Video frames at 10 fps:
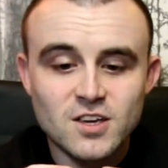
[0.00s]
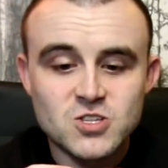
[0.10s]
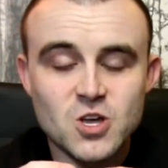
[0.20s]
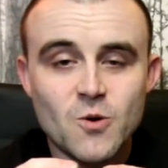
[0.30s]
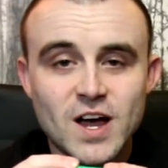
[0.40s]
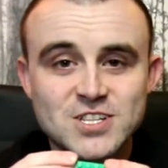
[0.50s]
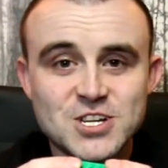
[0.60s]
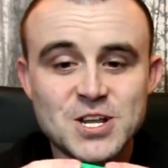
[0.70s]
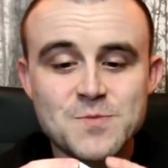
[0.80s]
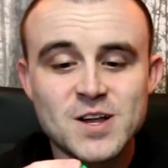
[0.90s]
So as you
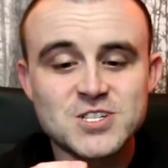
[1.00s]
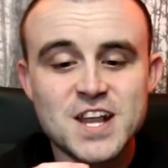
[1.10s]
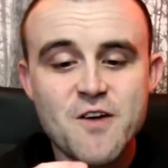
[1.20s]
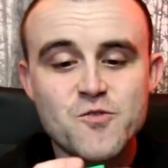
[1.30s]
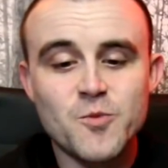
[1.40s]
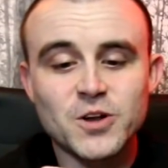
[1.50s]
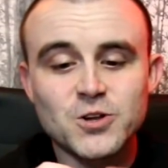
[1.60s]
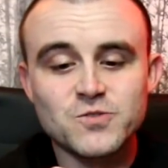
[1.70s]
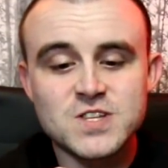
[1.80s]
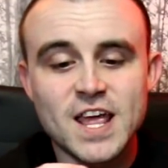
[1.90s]
can imagine, everybody
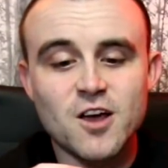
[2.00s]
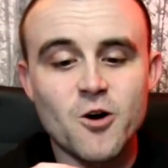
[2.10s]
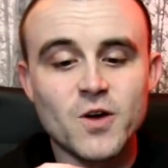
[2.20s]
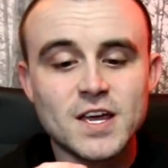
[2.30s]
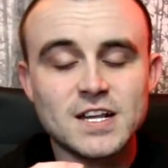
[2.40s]
loves Lego.